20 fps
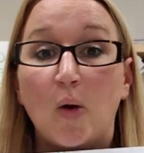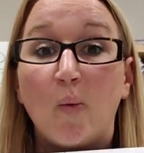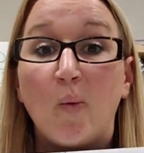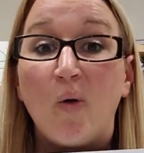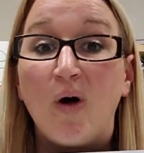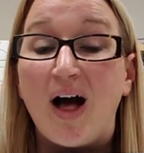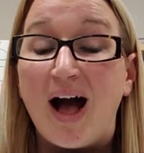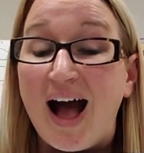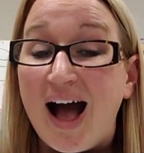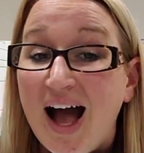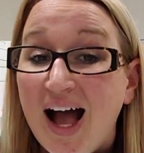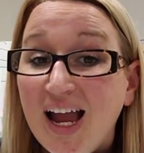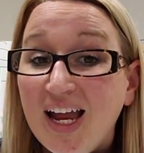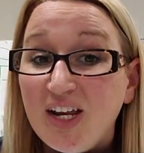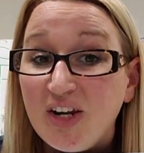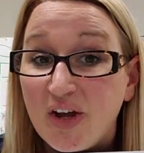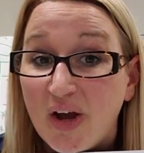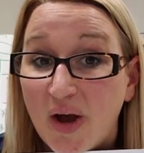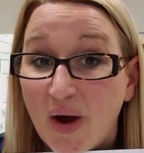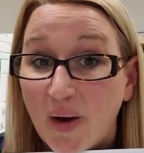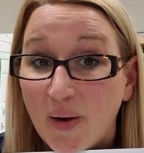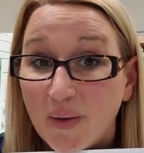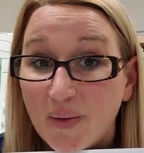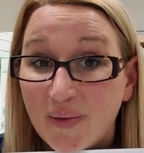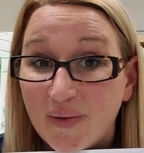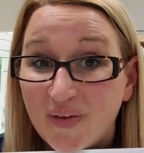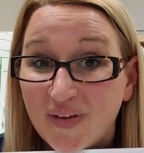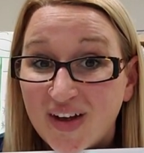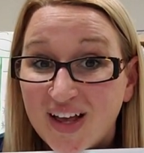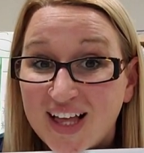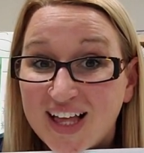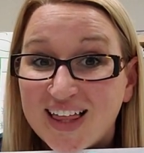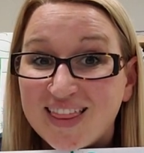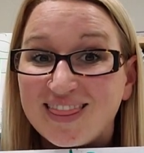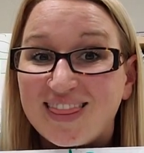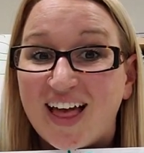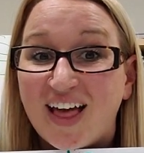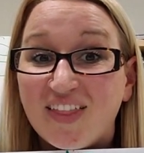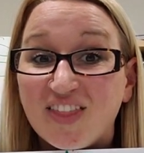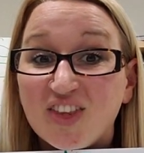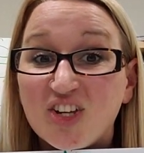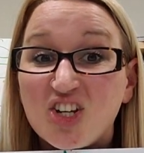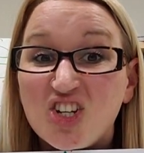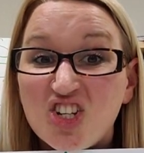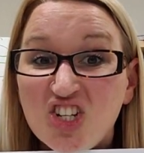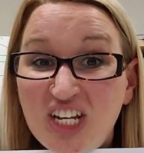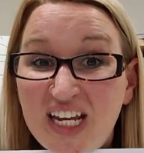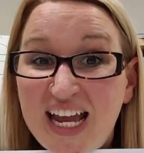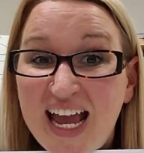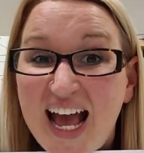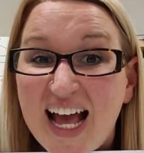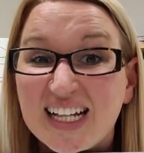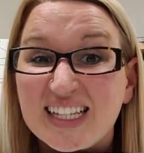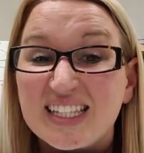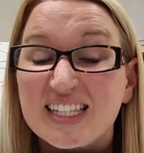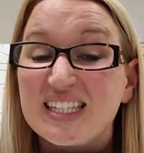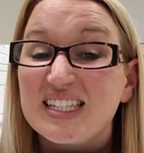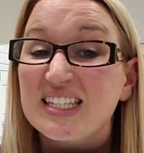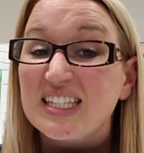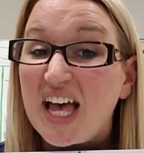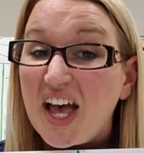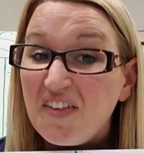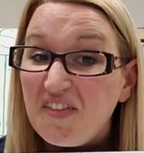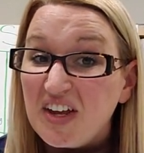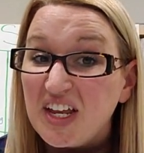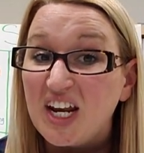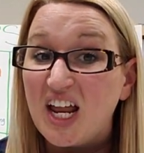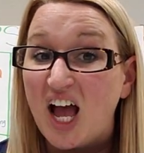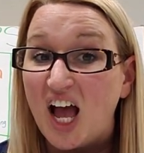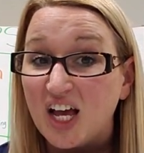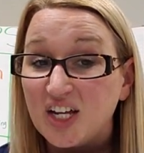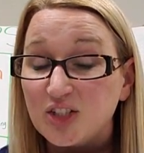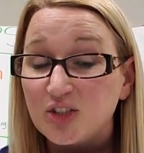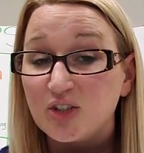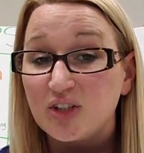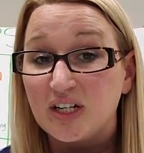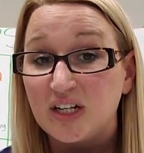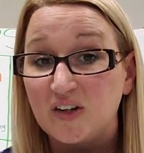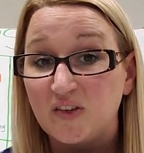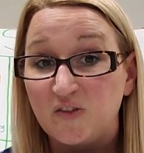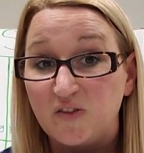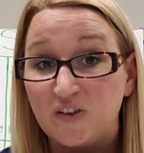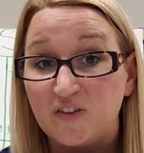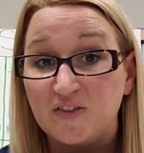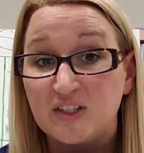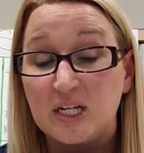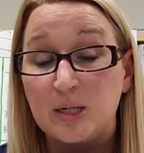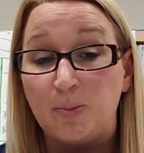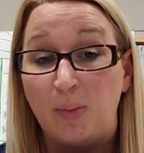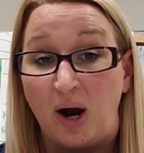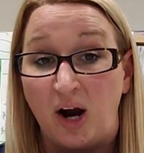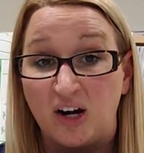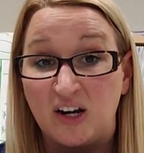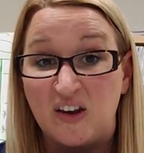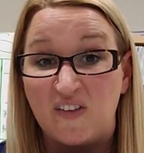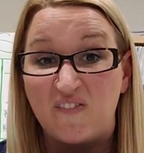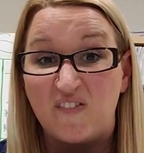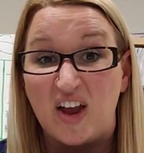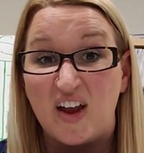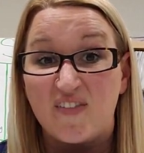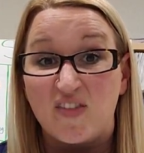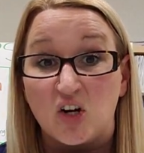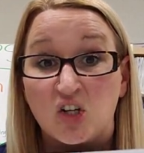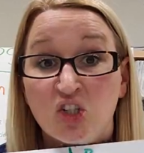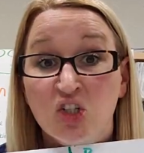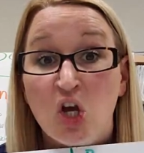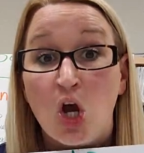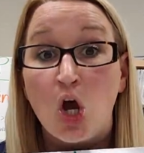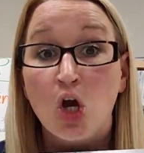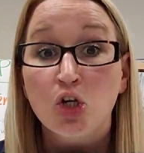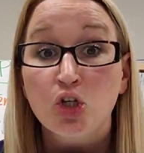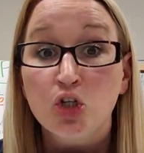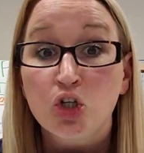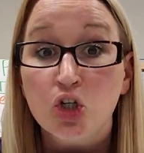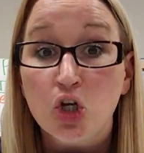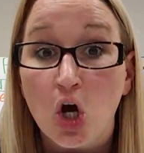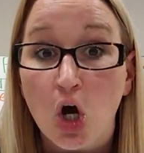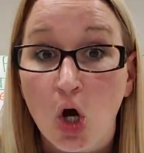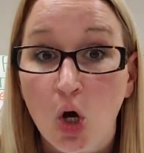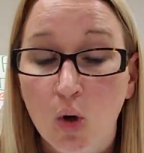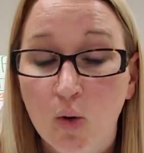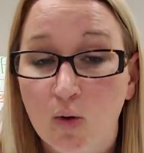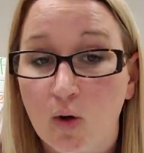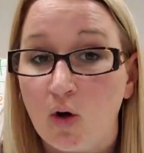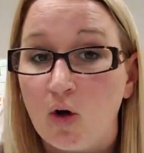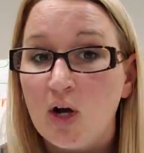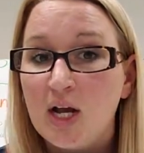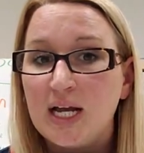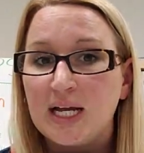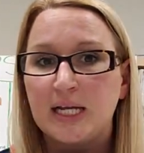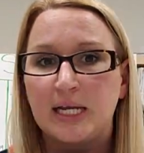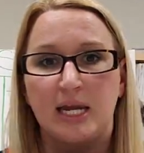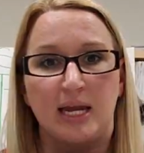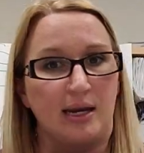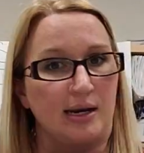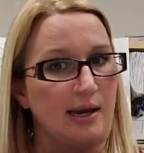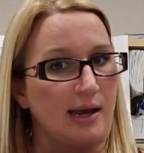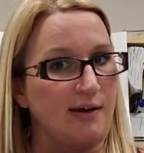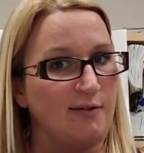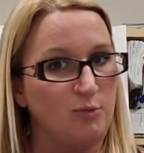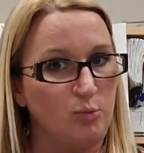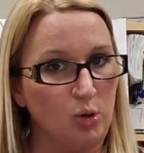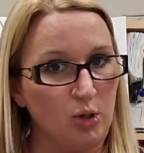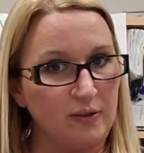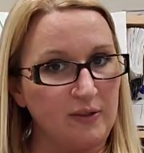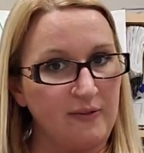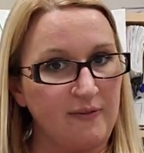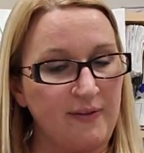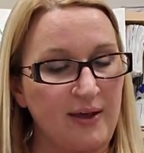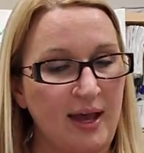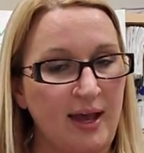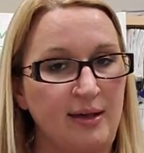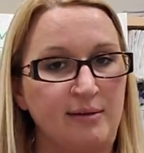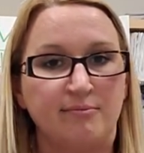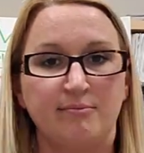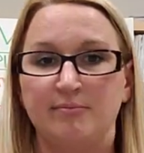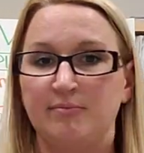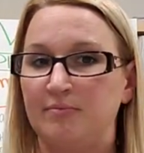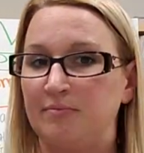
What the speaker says: Well, I know that she had 750 party favors total. Can't have more than that.